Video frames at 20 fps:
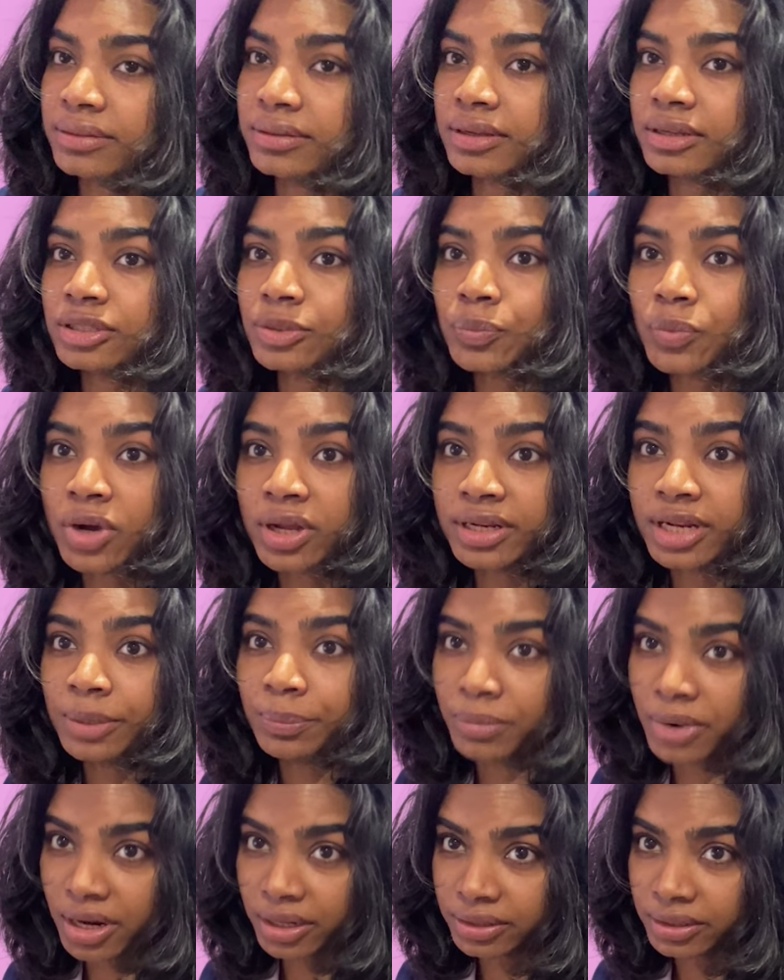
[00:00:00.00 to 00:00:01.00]
the other one in
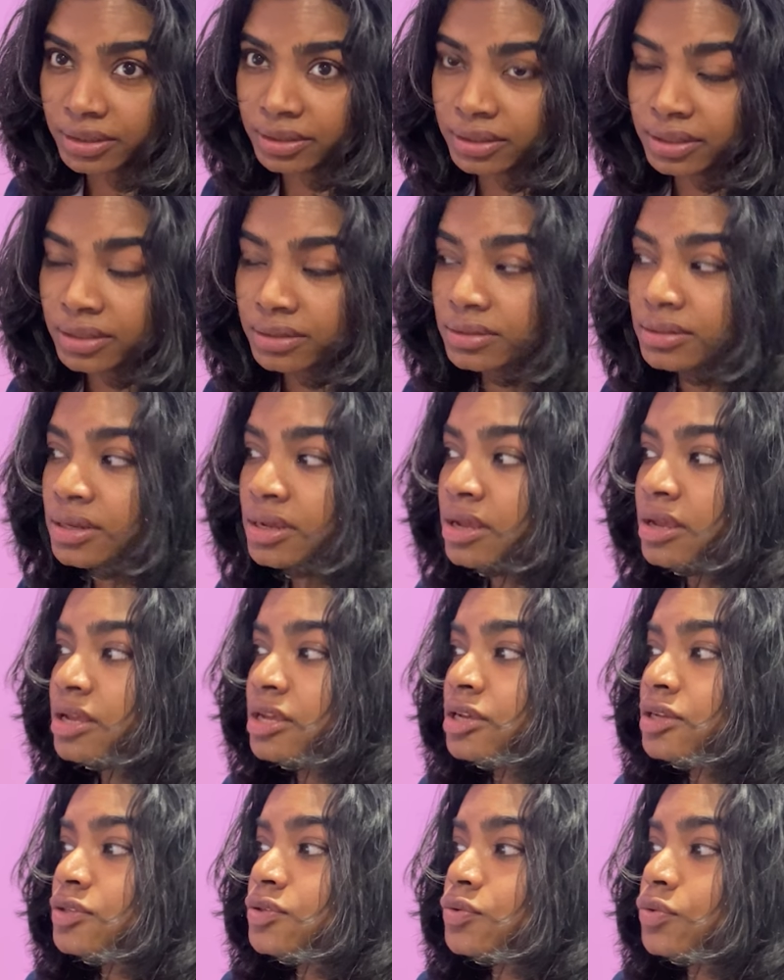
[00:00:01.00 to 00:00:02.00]
marketing.
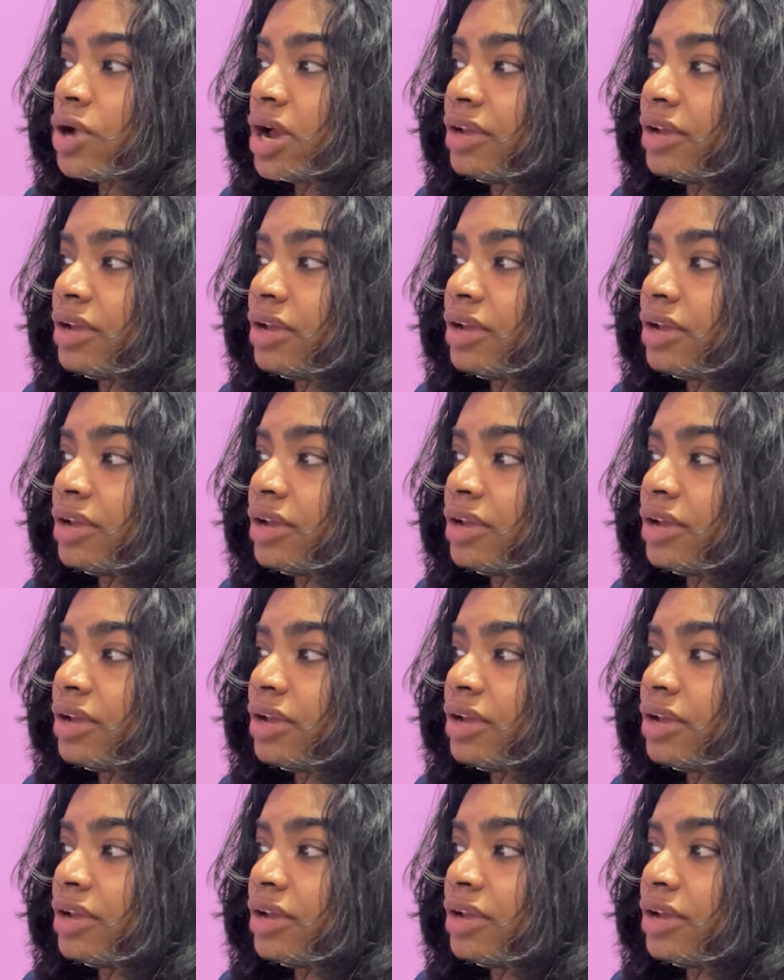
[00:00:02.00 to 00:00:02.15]
So